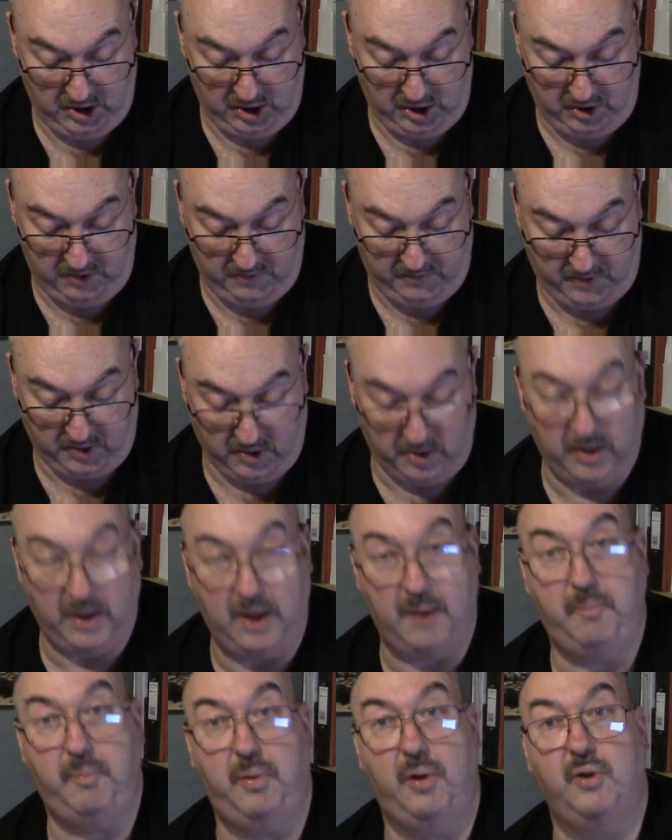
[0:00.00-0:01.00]
You've got
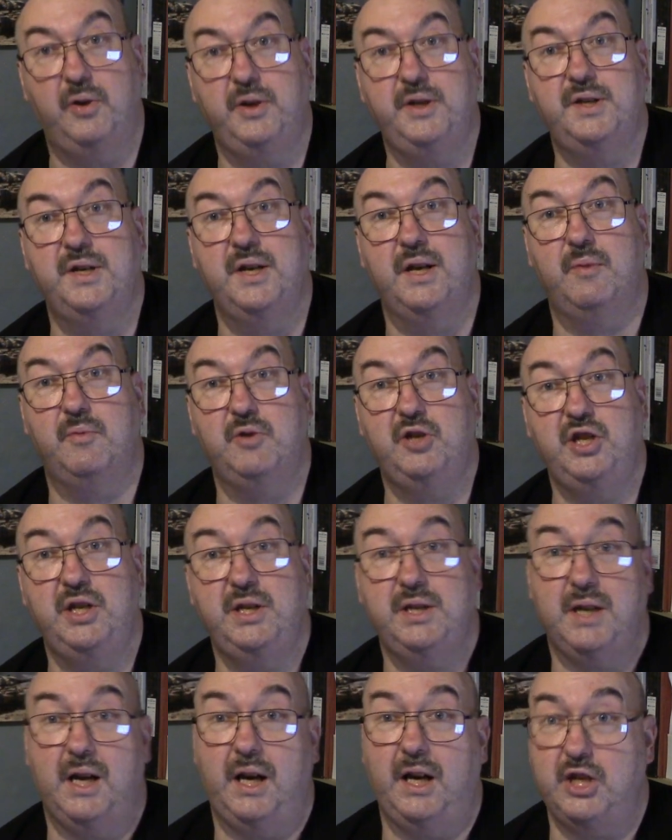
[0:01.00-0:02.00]
a poisoner, which
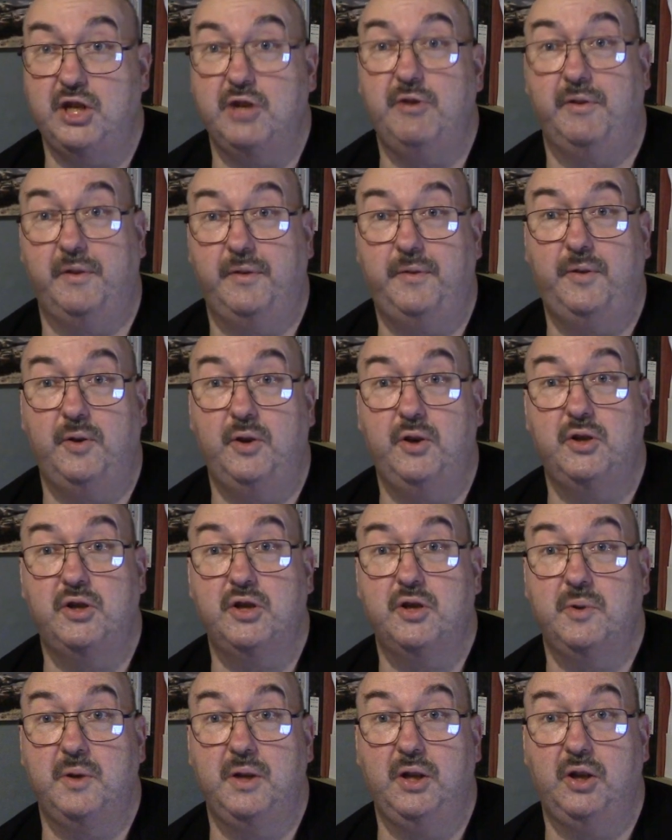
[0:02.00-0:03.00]
is actually referred
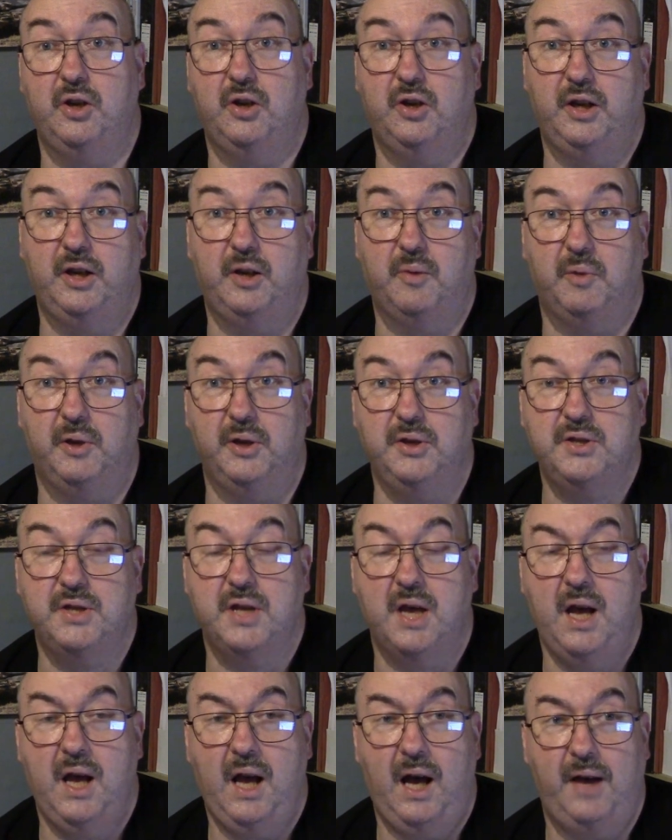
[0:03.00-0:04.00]
to in the earlier
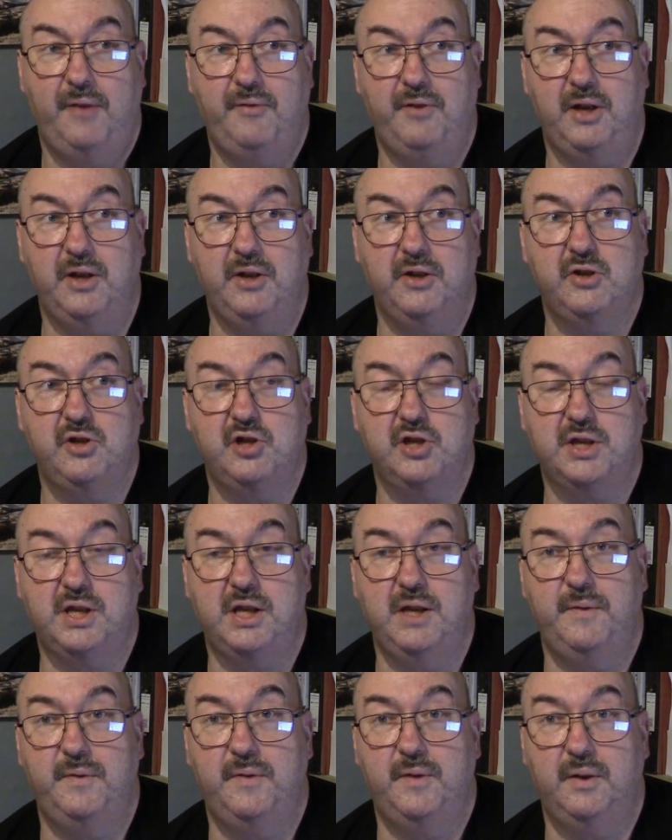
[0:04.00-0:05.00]
ones, and rather than just
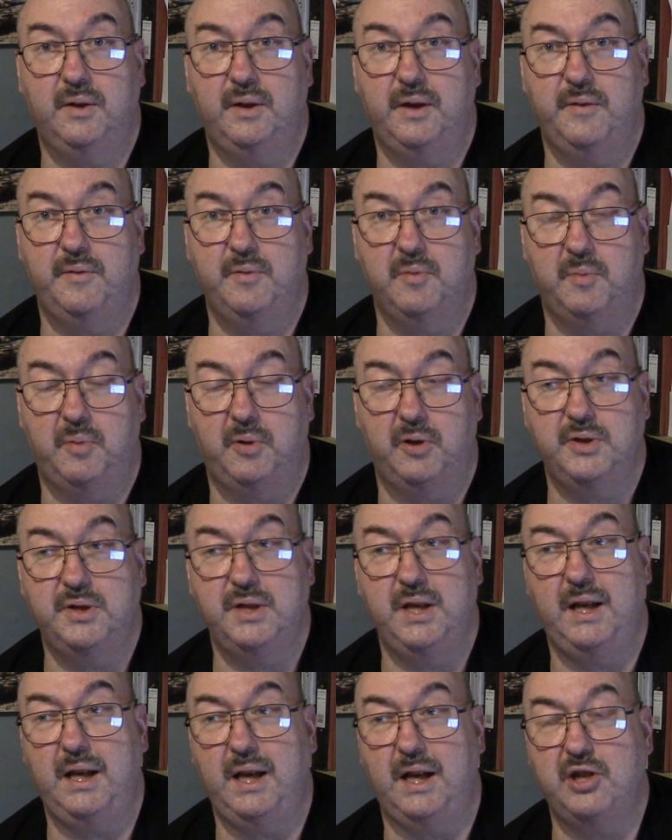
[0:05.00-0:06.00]
give them a
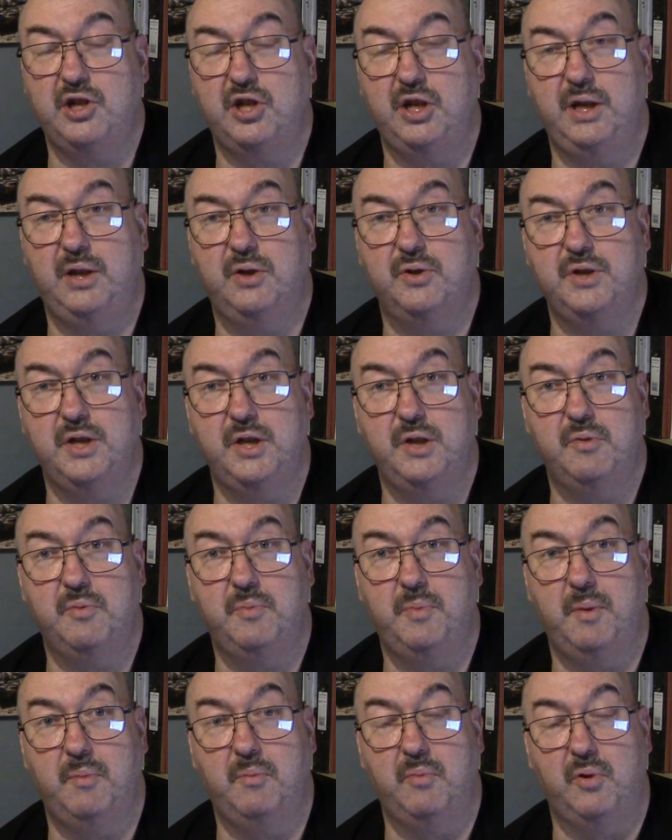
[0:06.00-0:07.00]
poison, it actually goes into a
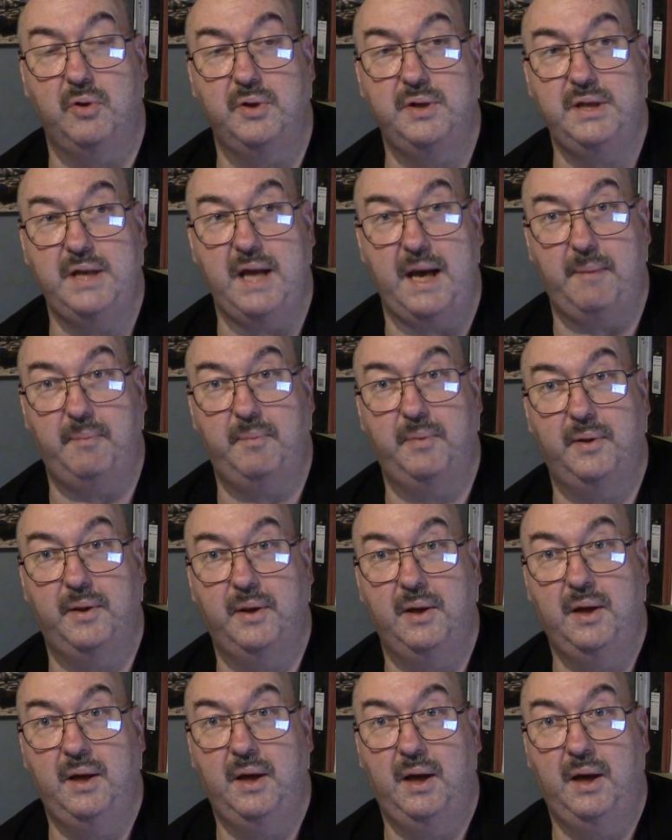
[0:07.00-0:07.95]
bit more depth.